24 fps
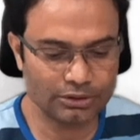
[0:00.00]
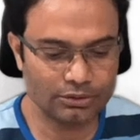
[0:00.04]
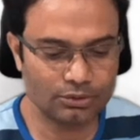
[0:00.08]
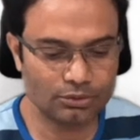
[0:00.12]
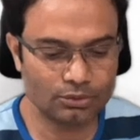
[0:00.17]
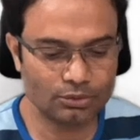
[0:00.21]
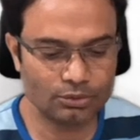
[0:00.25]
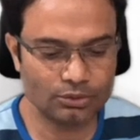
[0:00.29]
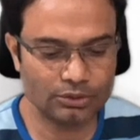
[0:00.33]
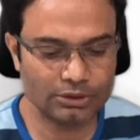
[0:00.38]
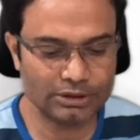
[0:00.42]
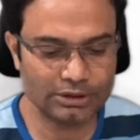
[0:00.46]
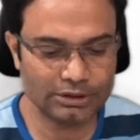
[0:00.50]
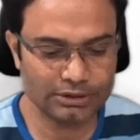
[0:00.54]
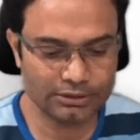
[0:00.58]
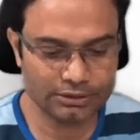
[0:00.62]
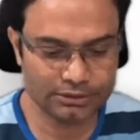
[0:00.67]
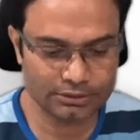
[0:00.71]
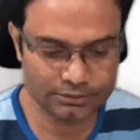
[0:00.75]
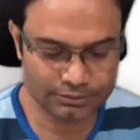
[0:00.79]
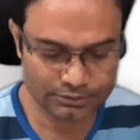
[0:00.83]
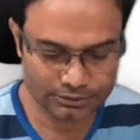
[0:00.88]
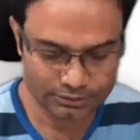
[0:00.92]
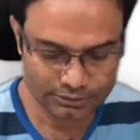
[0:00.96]
do that
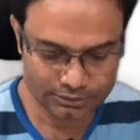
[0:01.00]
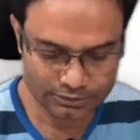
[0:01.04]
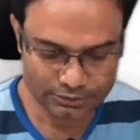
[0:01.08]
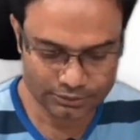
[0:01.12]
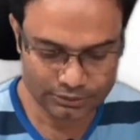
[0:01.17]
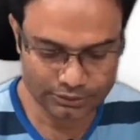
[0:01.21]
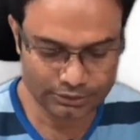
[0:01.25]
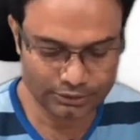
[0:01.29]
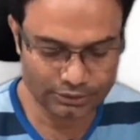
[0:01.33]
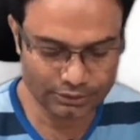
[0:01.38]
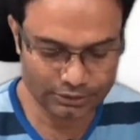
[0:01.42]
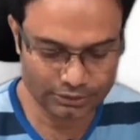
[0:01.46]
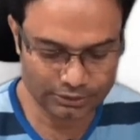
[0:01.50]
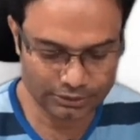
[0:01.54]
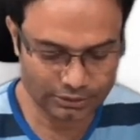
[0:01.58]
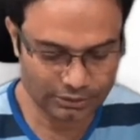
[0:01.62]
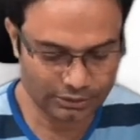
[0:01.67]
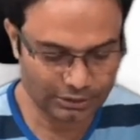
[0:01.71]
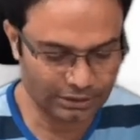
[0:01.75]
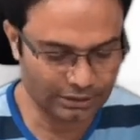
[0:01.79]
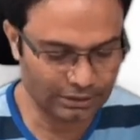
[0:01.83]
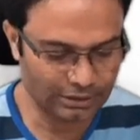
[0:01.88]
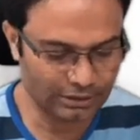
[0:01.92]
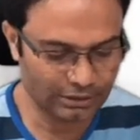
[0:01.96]
int
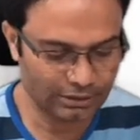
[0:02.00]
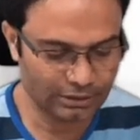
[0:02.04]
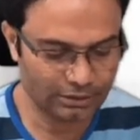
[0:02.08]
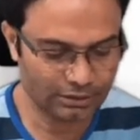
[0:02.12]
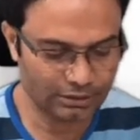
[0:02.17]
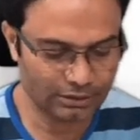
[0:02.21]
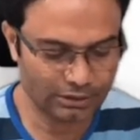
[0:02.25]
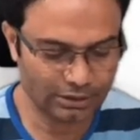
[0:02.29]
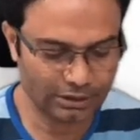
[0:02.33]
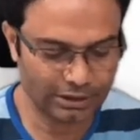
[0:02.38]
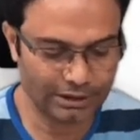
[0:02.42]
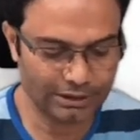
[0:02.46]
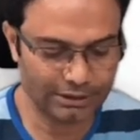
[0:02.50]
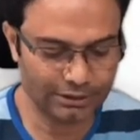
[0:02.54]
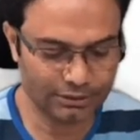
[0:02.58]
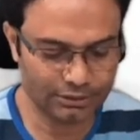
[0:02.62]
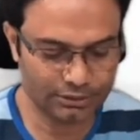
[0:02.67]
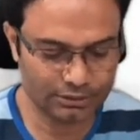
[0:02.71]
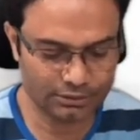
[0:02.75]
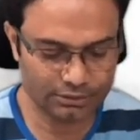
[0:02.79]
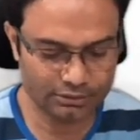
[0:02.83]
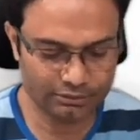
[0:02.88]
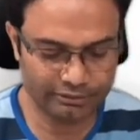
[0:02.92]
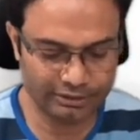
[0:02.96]
and height
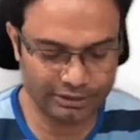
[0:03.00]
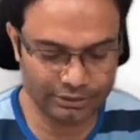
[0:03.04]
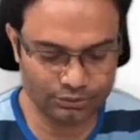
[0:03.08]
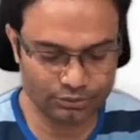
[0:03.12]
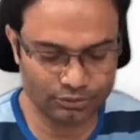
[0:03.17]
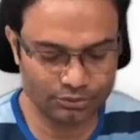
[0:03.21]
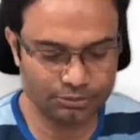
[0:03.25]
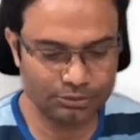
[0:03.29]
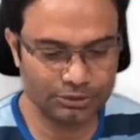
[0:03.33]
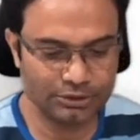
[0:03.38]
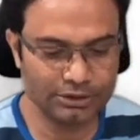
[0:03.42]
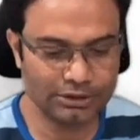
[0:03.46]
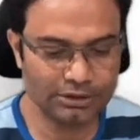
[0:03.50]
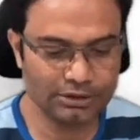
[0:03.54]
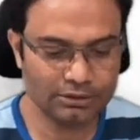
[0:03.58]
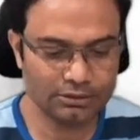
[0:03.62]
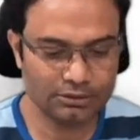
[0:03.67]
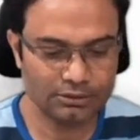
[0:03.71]
length will be the